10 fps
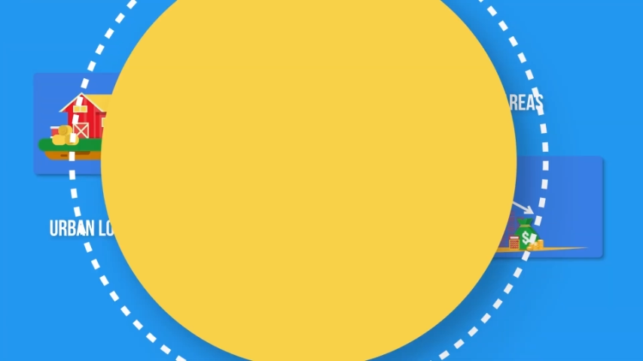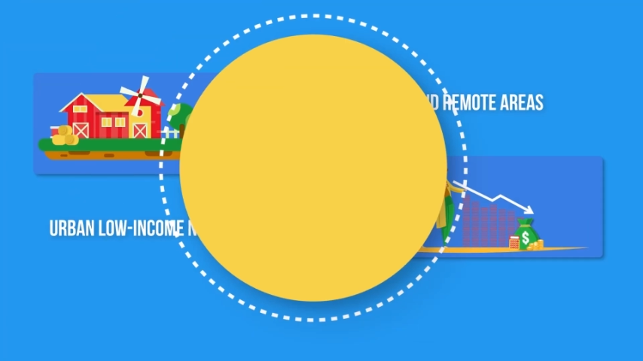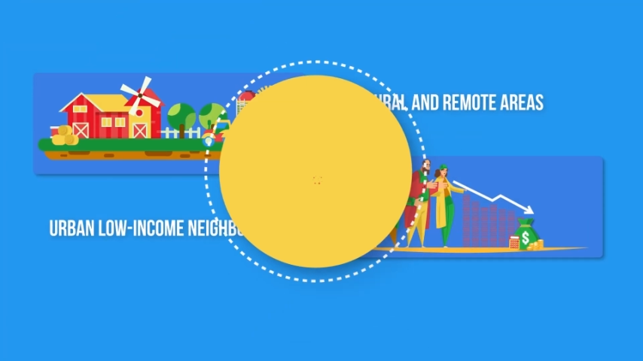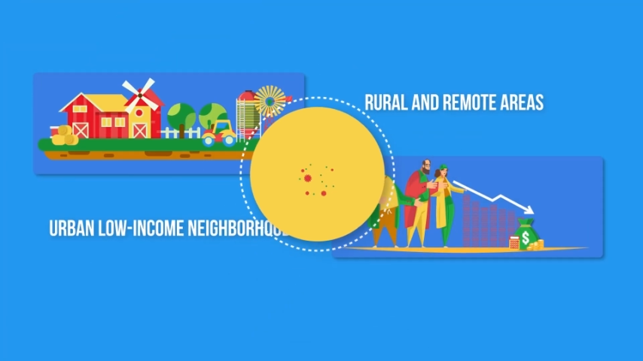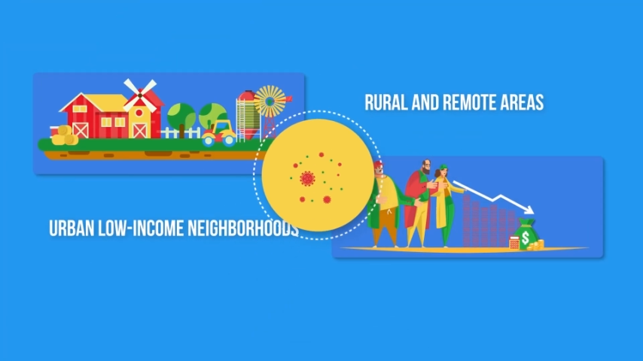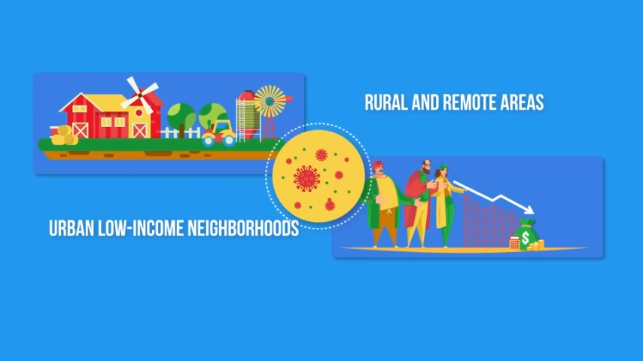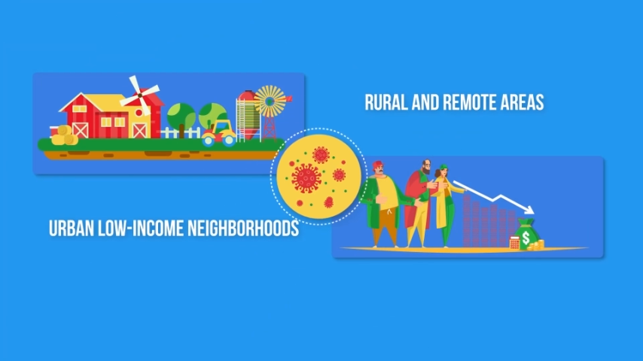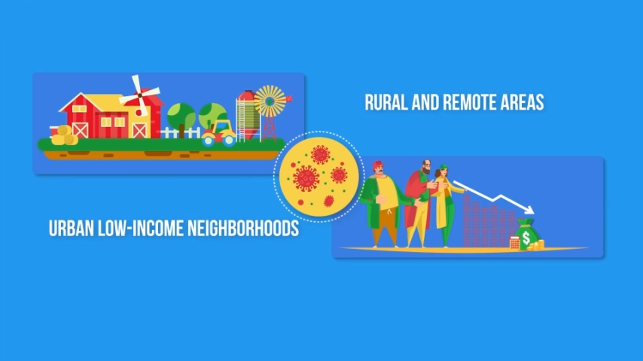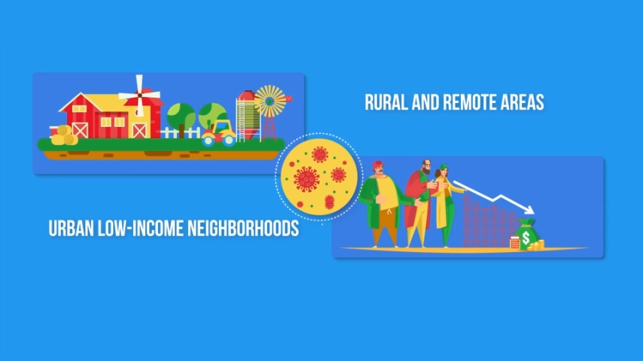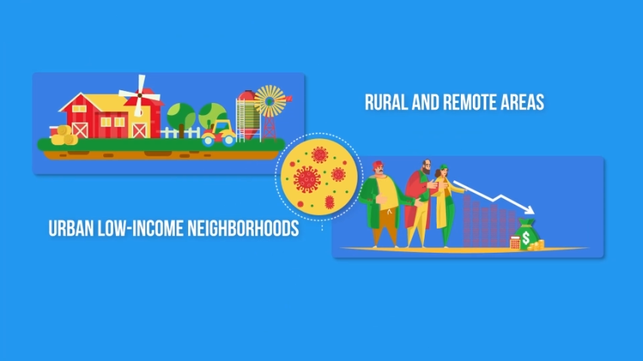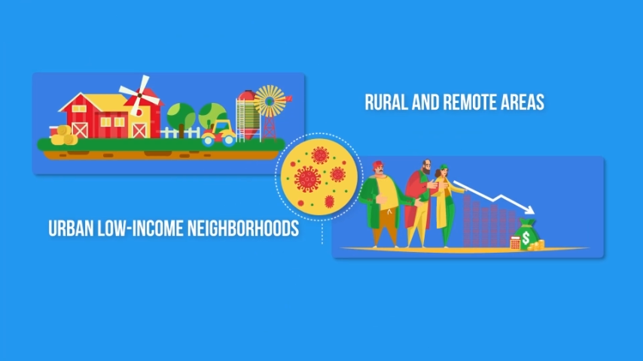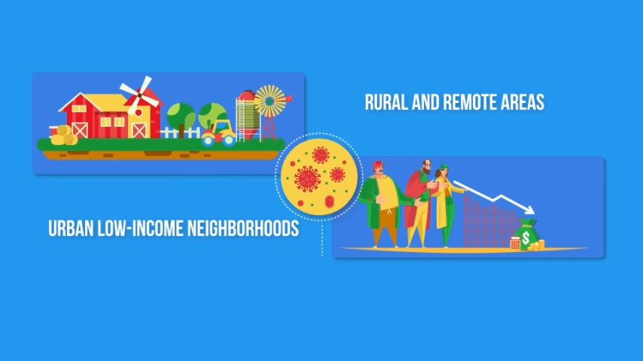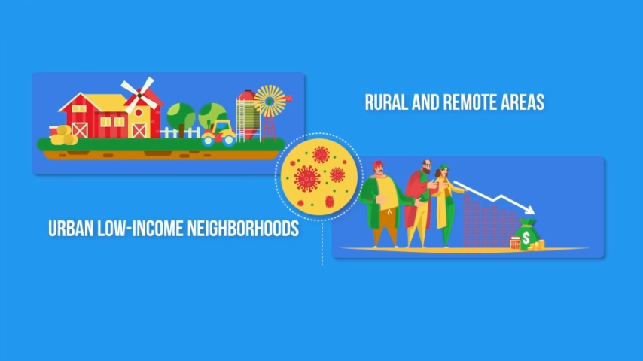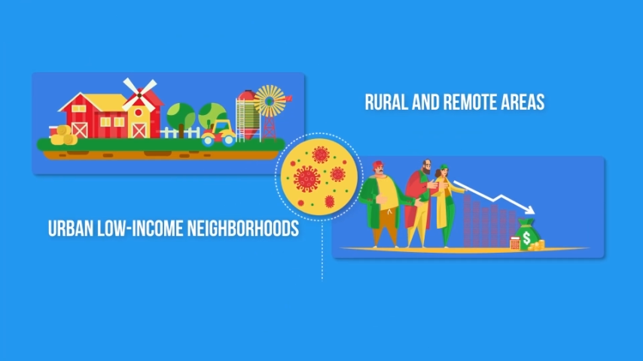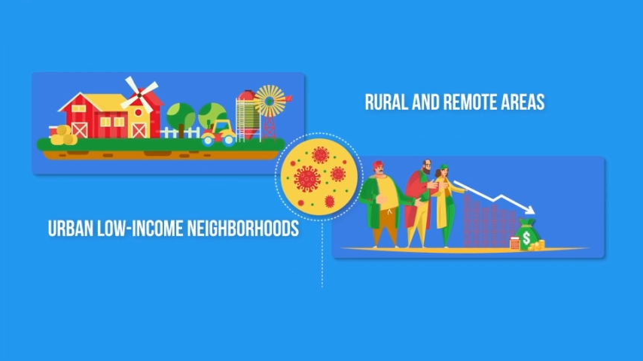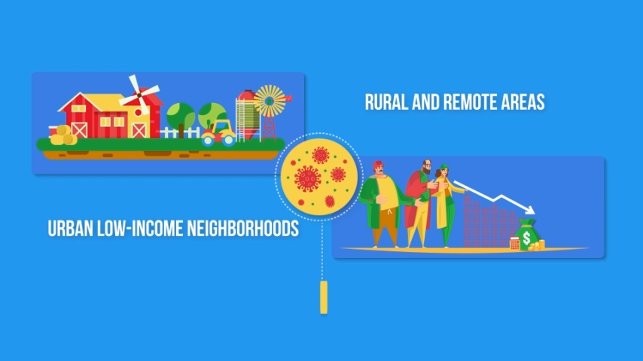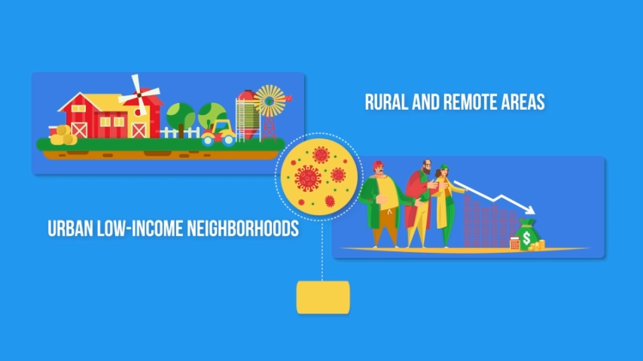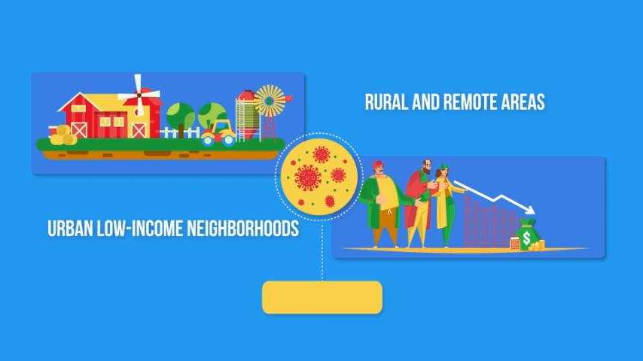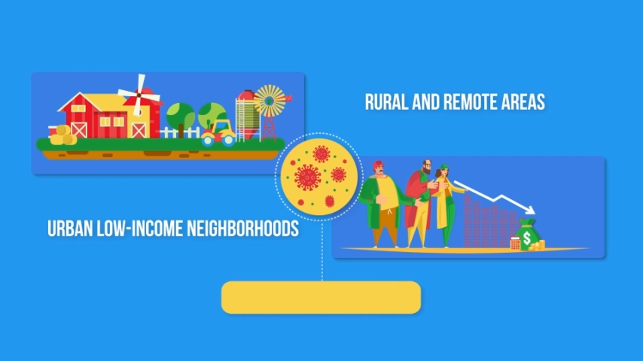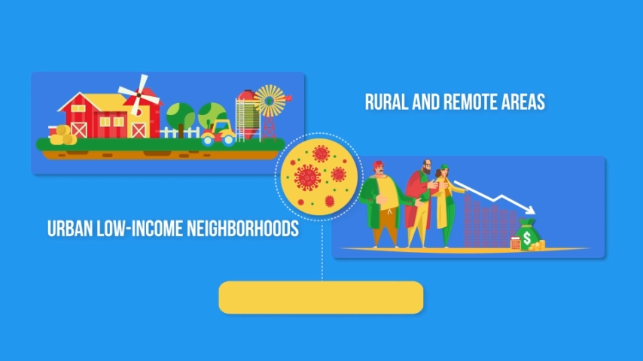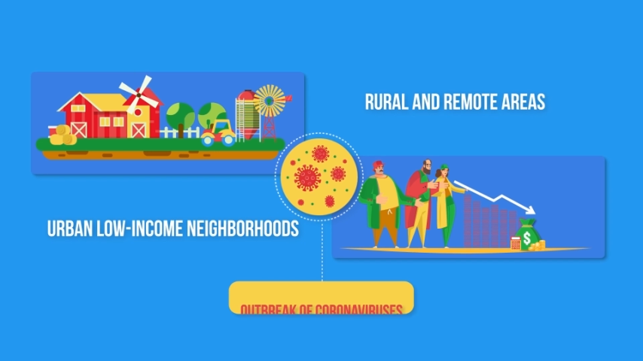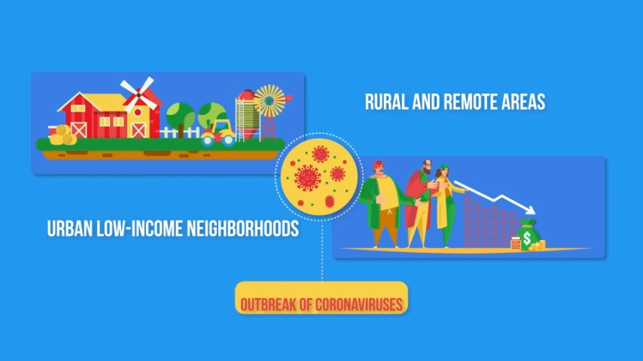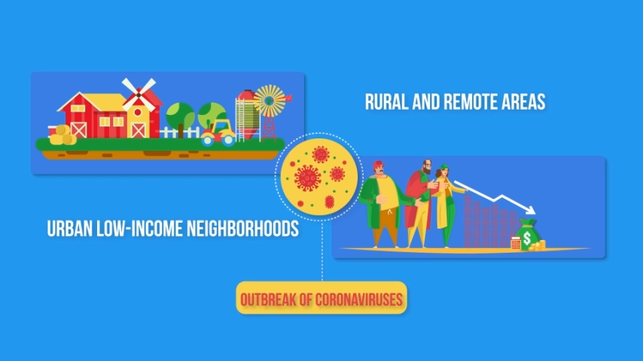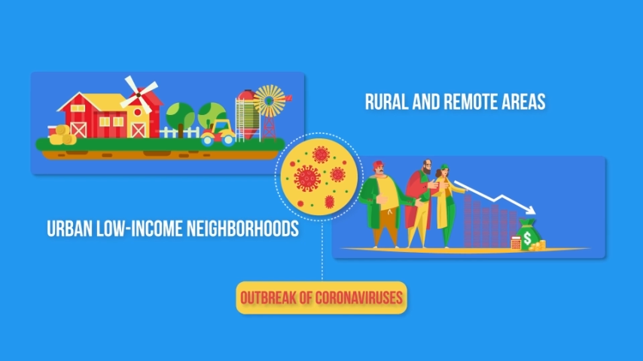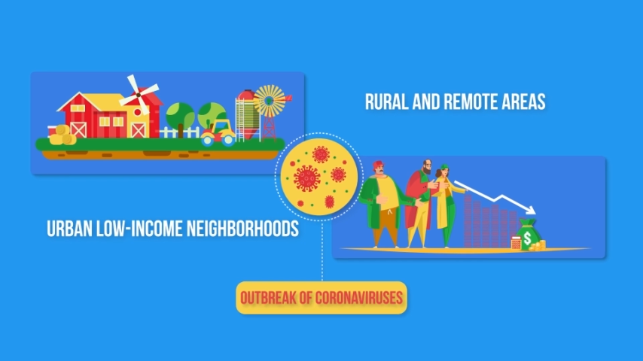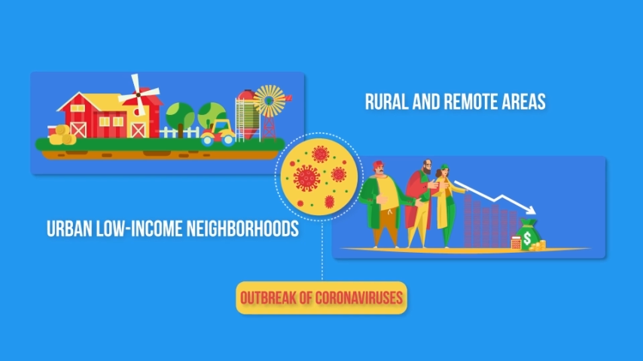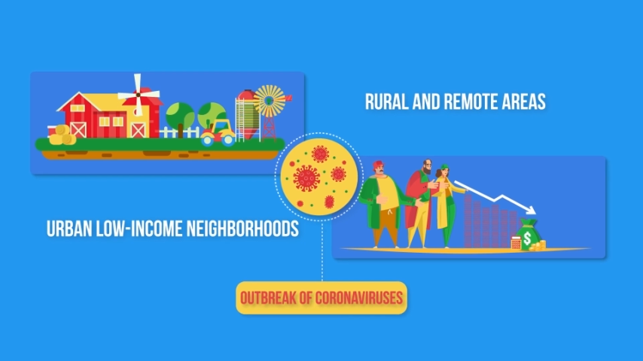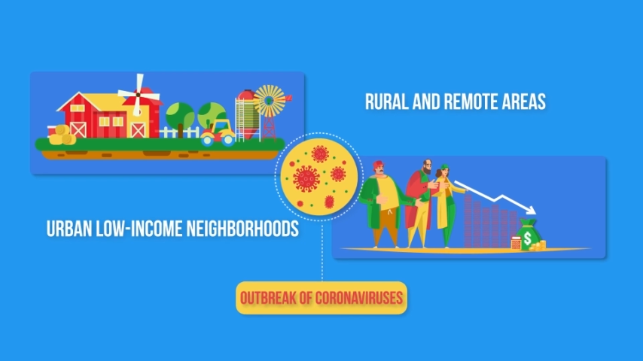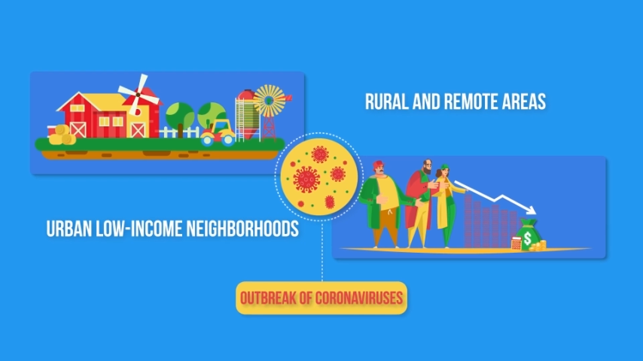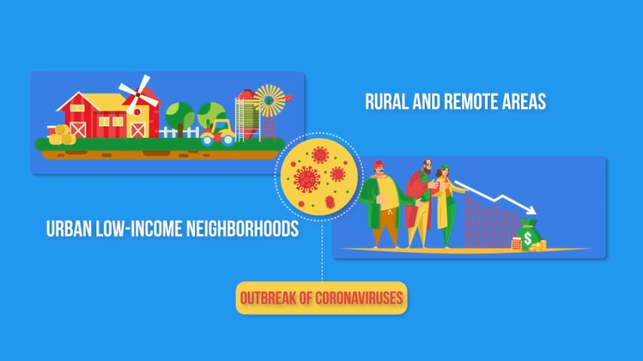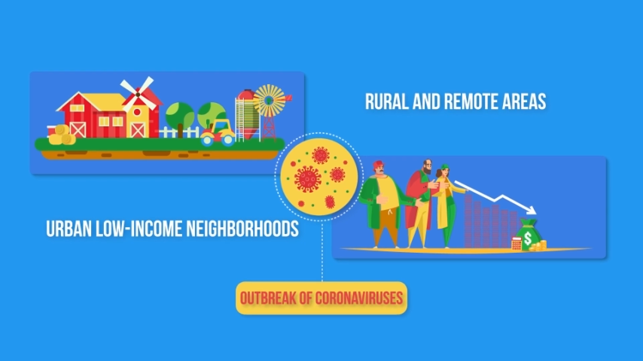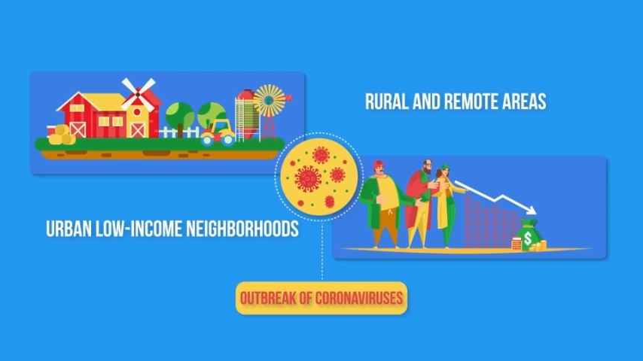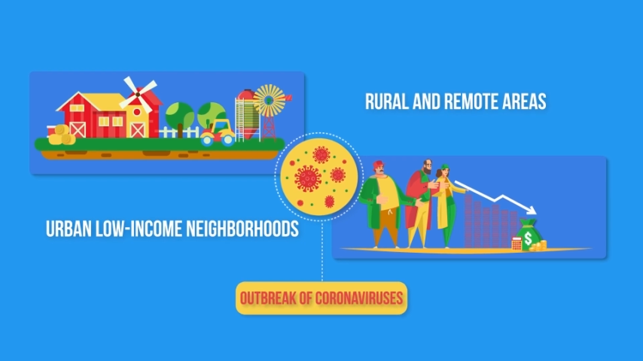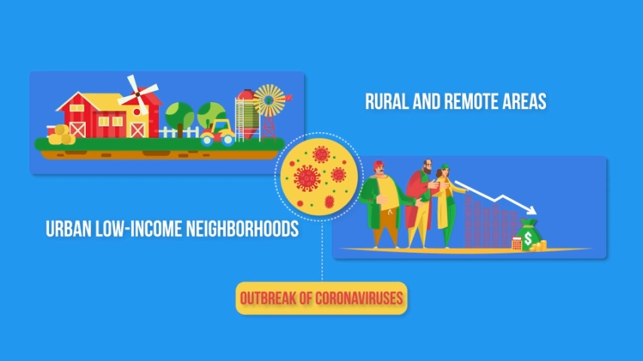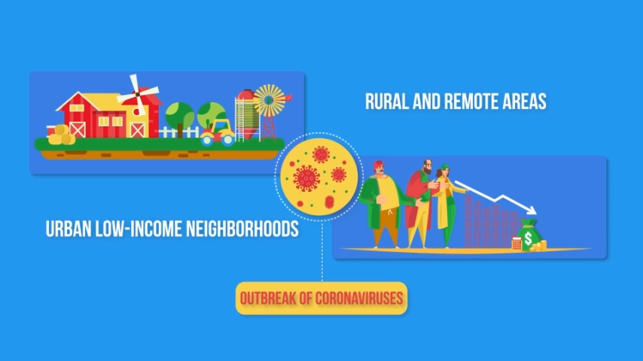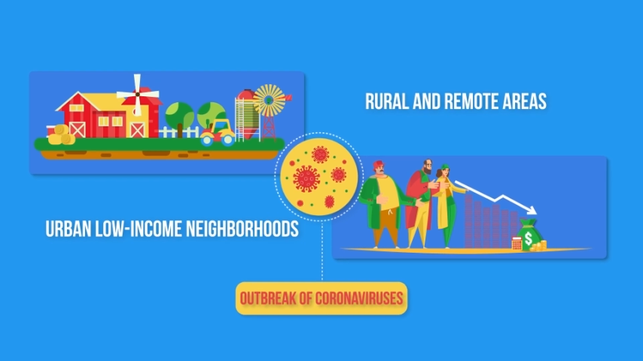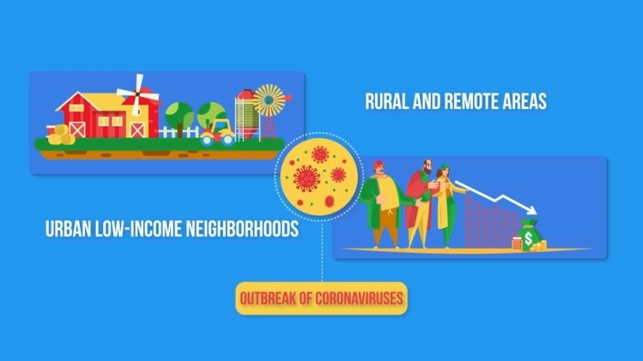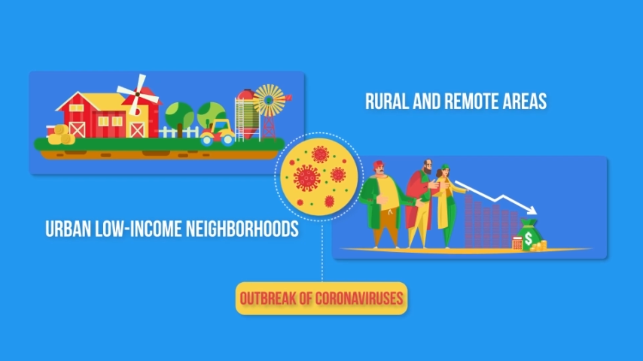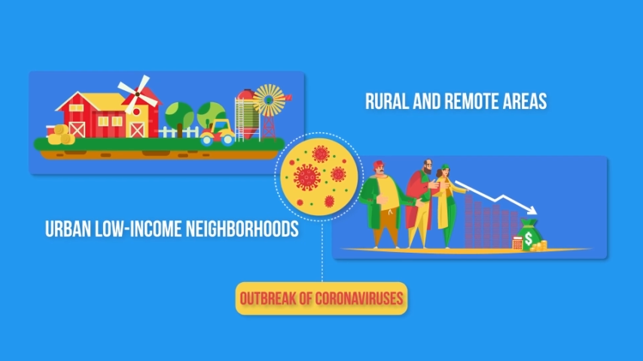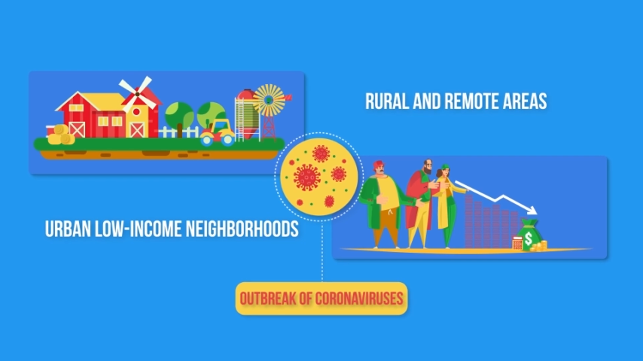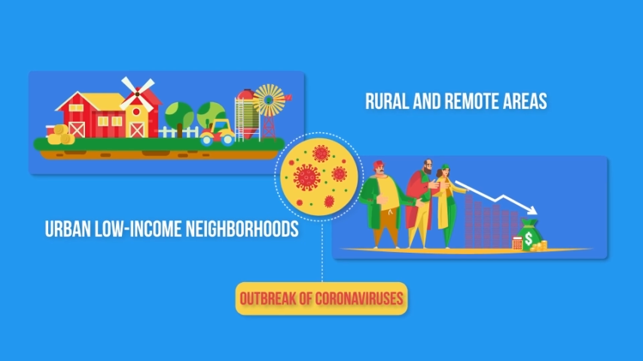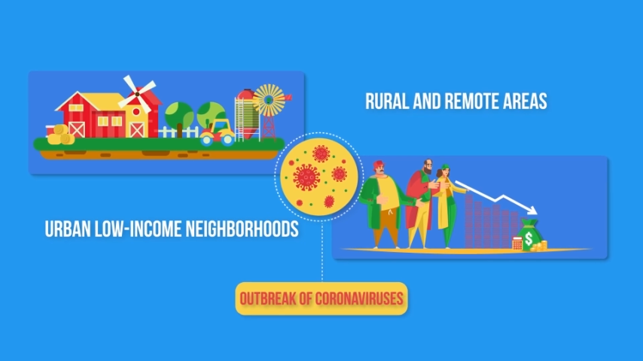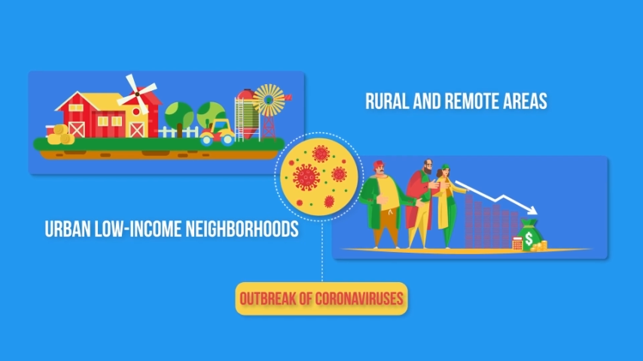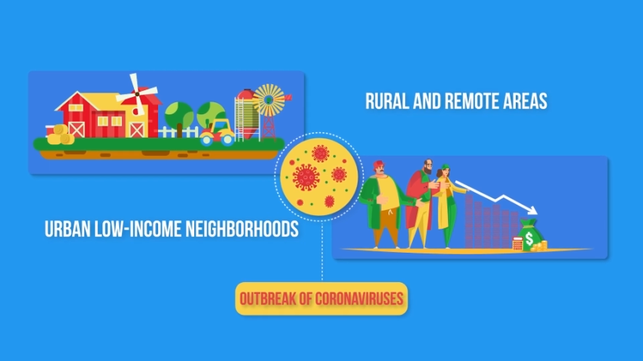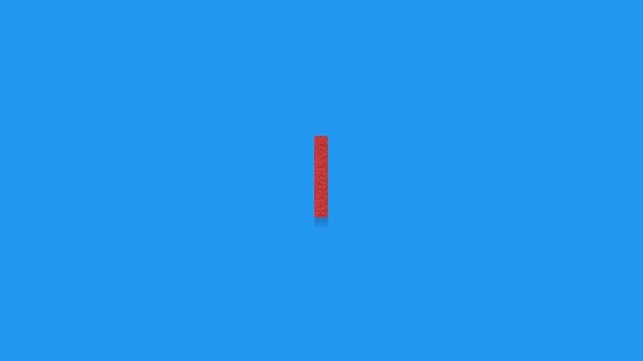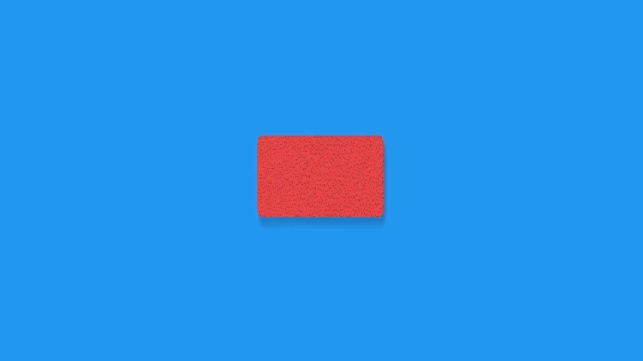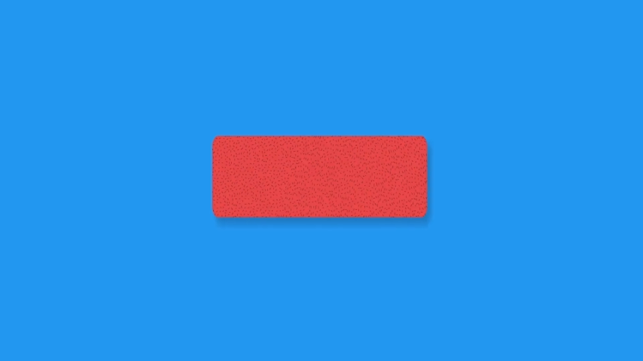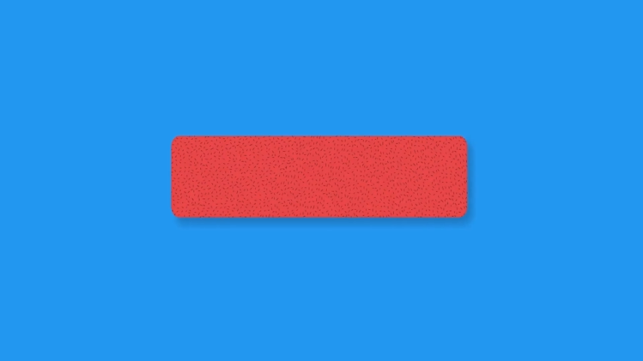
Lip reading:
(no speaker visible)